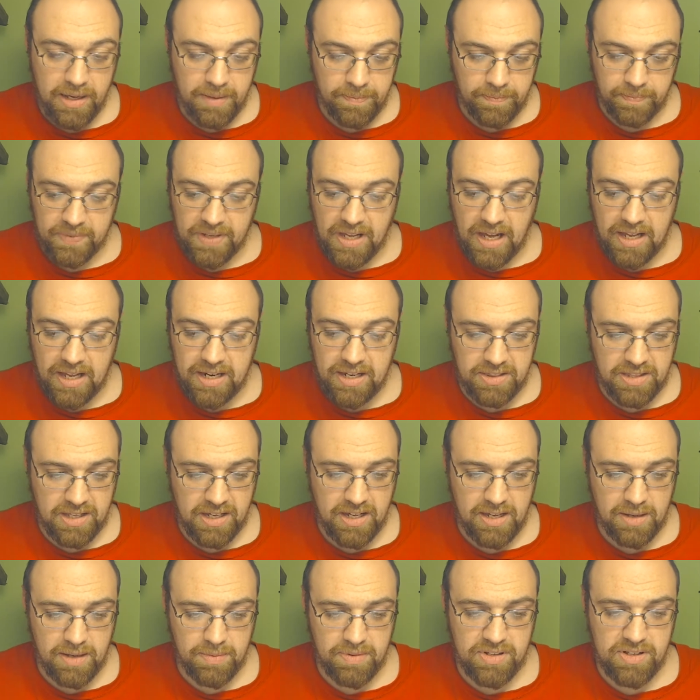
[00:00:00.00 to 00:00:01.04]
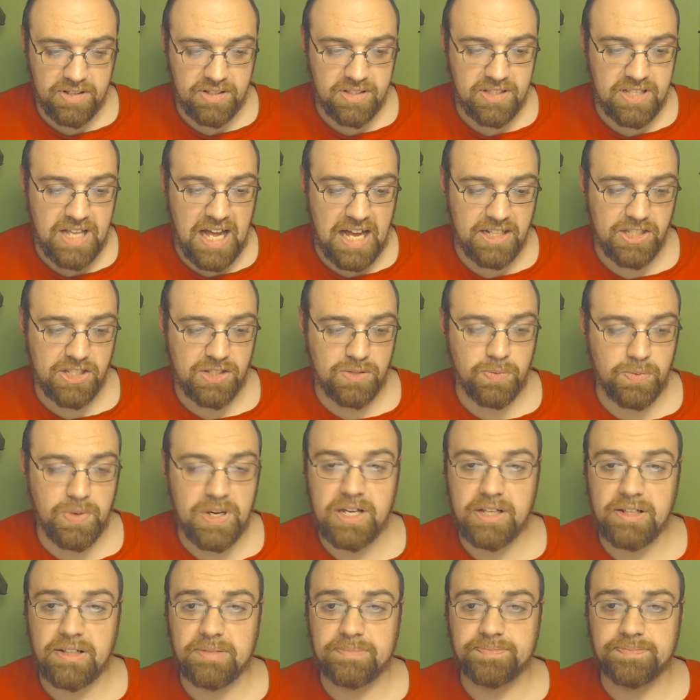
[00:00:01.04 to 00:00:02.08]
I didn't think it was that
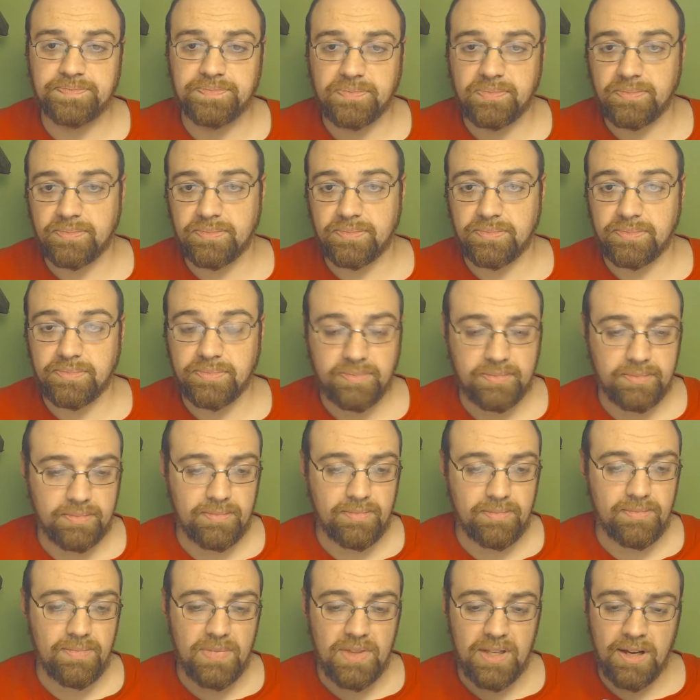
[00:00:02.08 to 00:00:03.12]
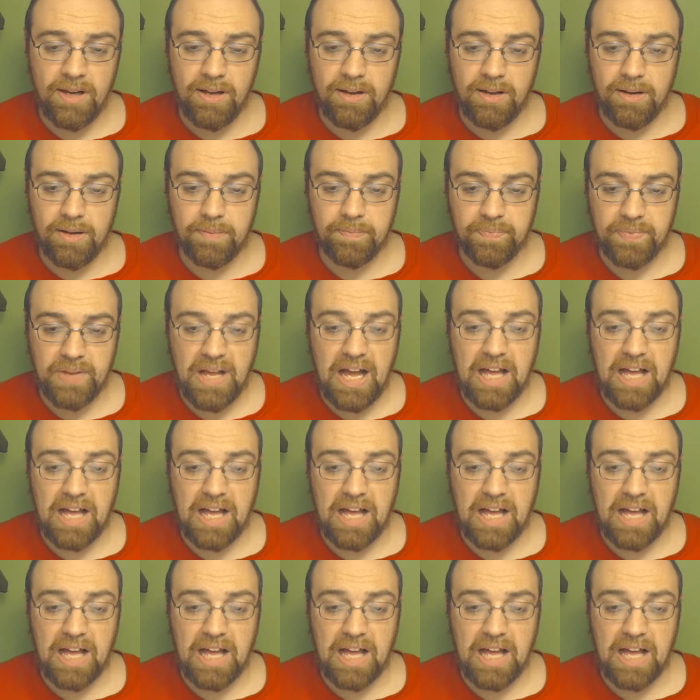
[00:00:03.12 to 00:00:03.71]
sweet. I